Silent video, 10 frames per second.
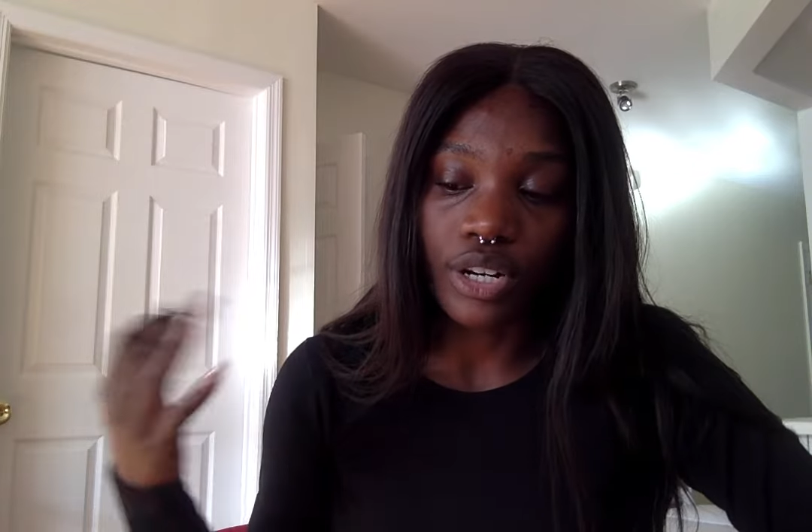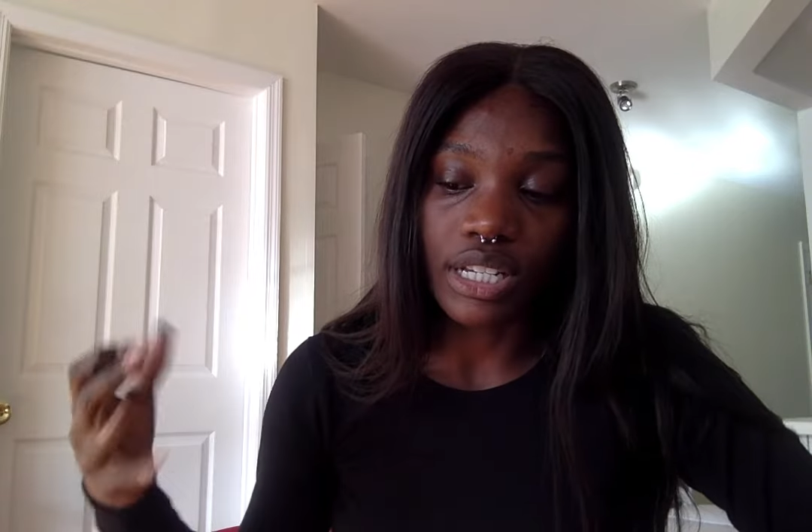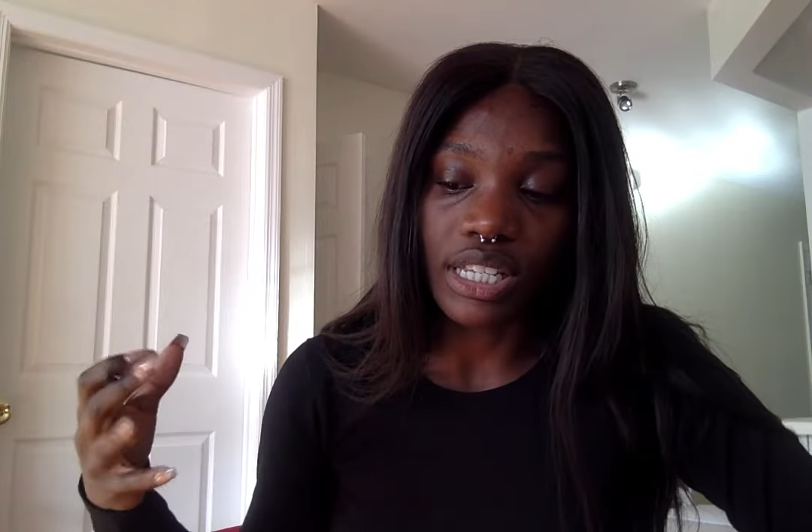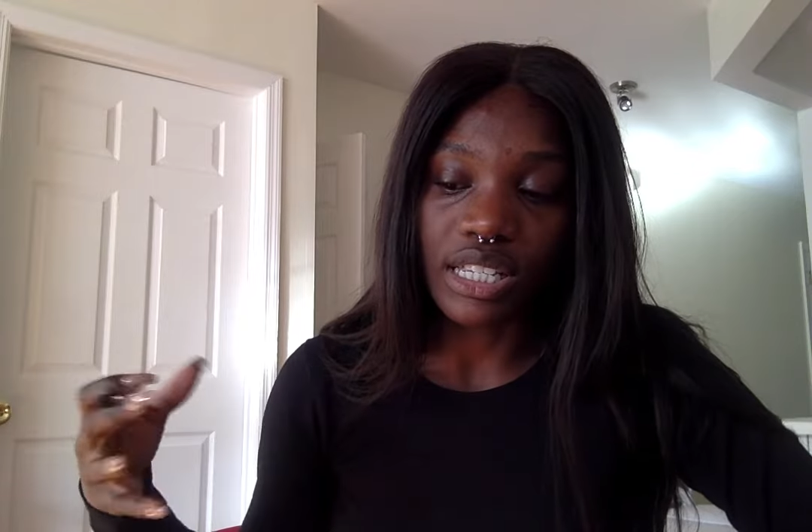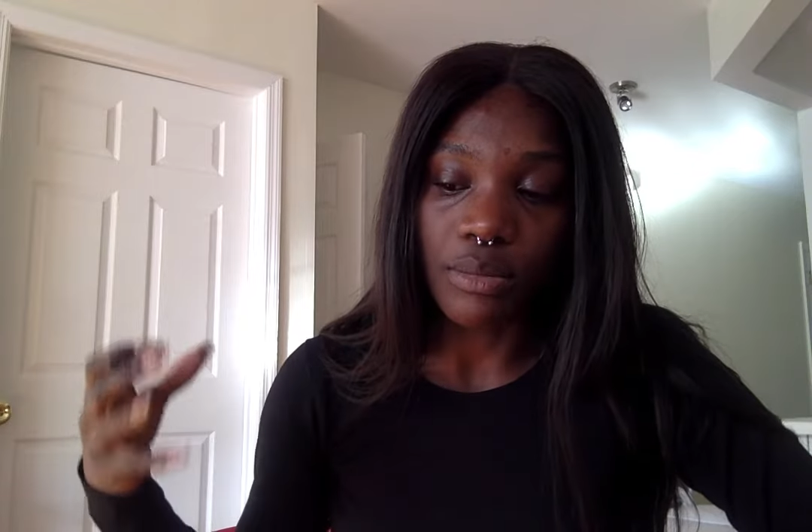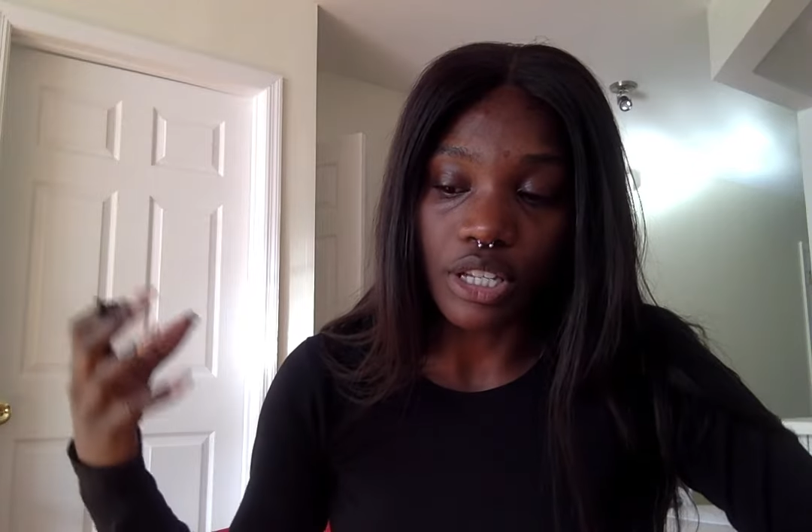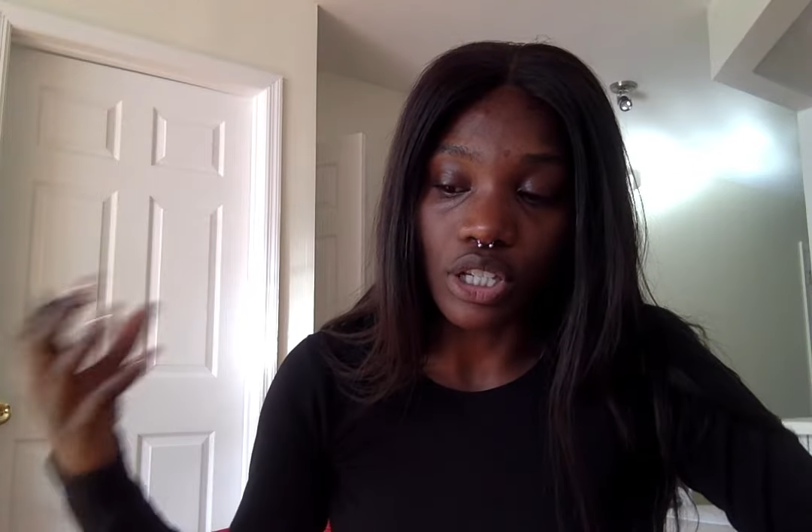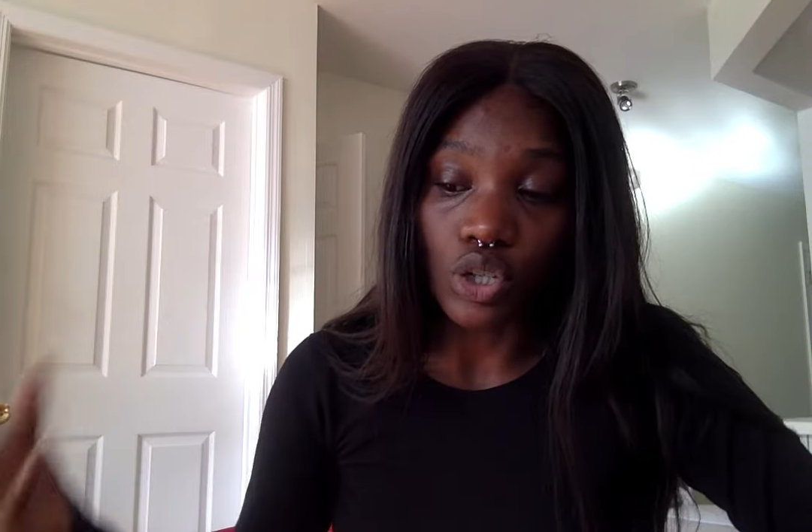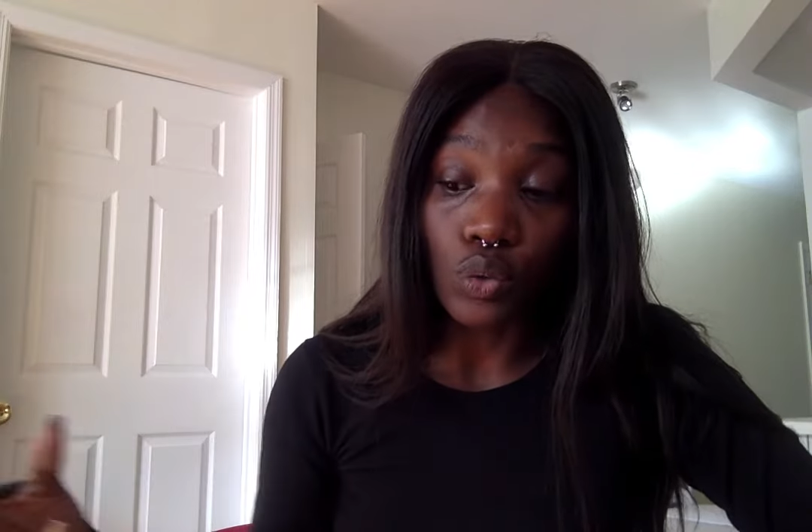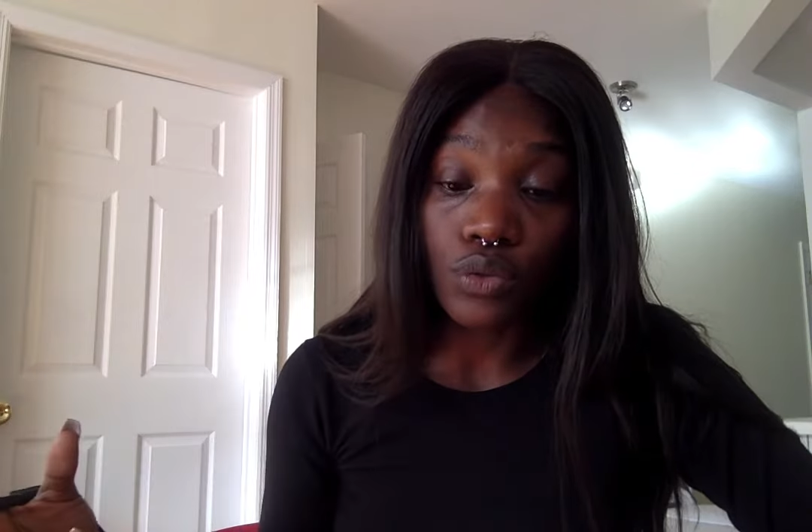criticism
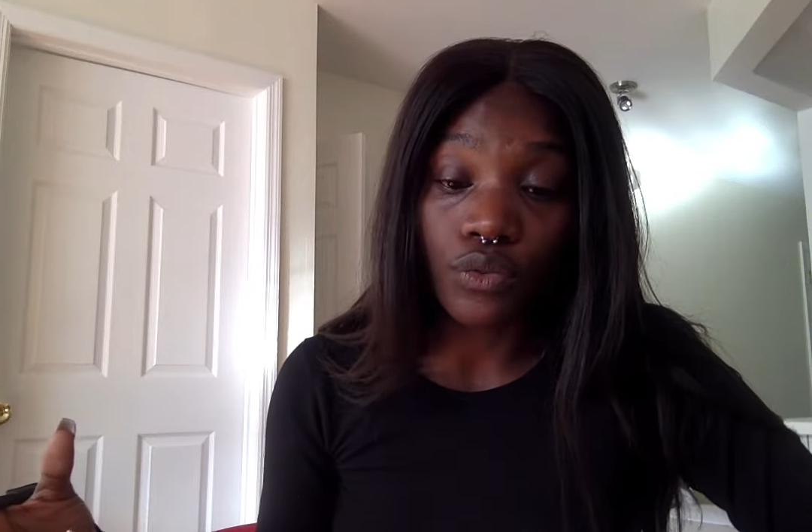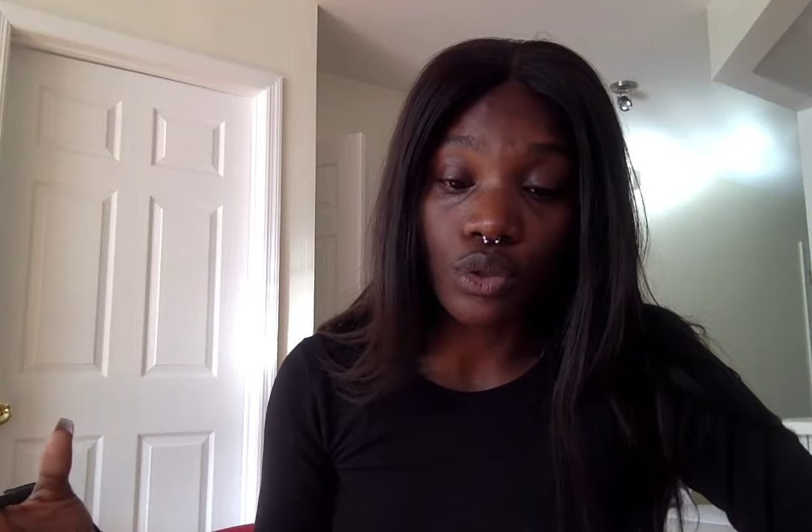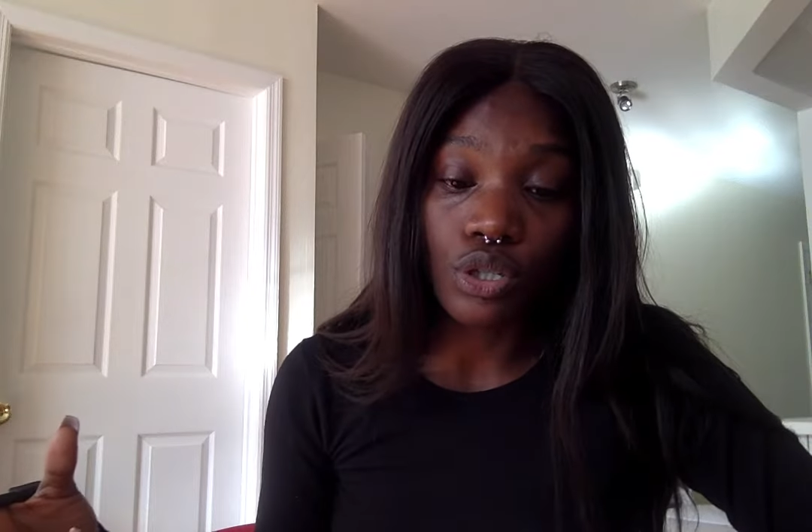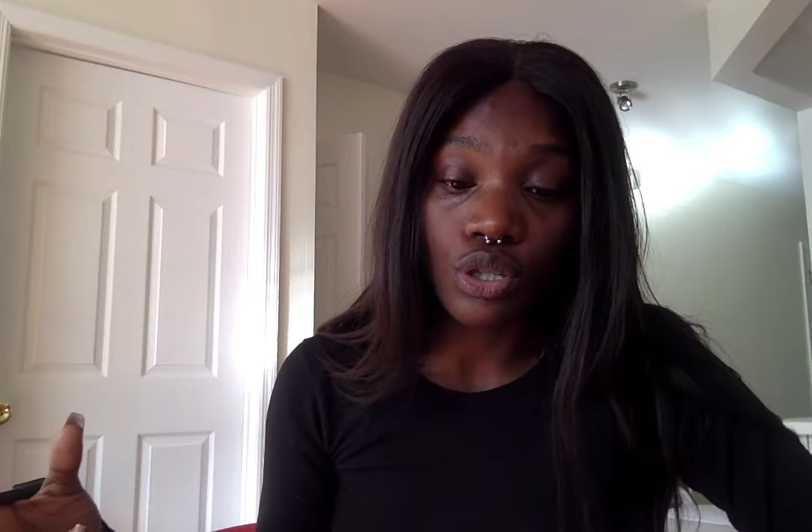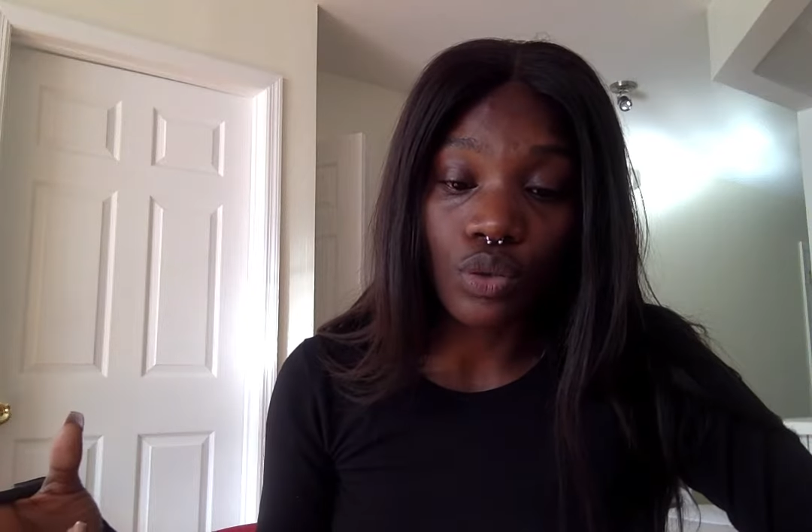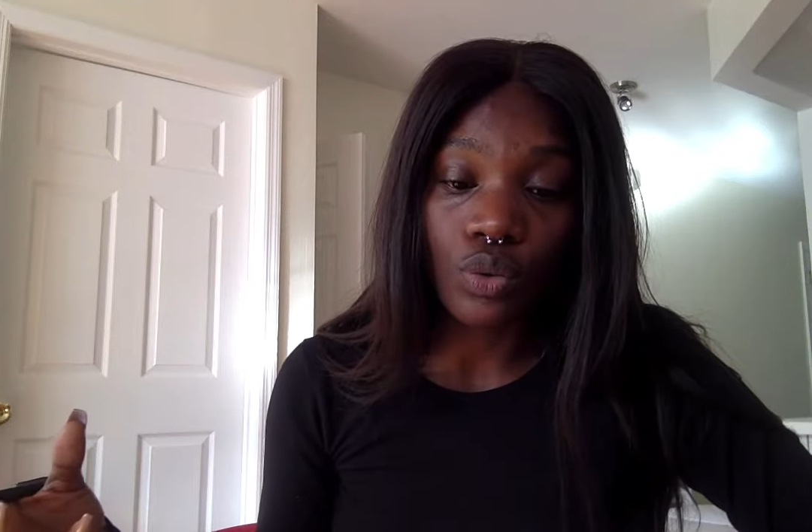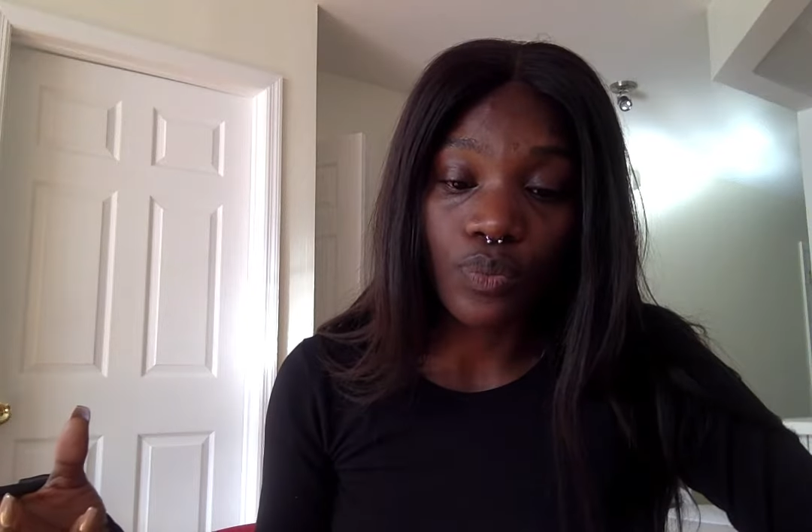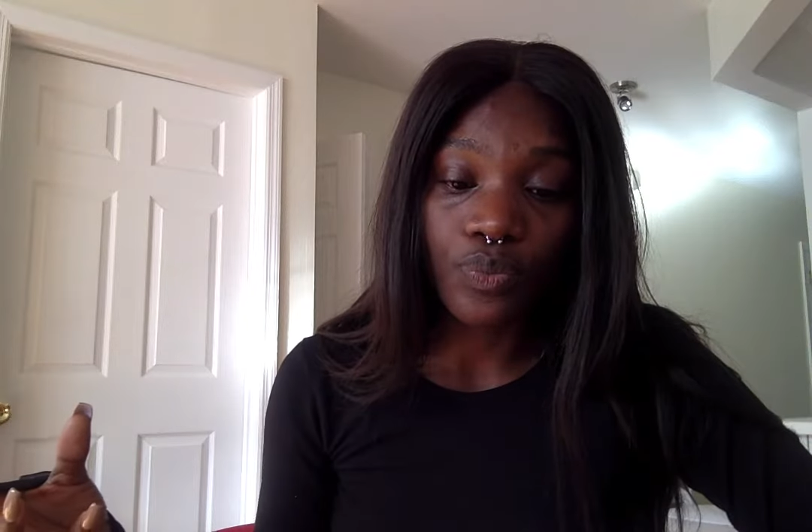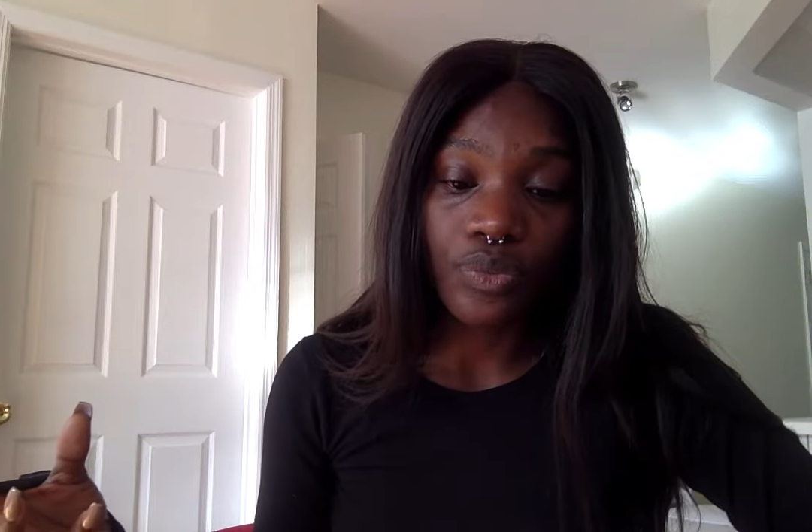is useful to you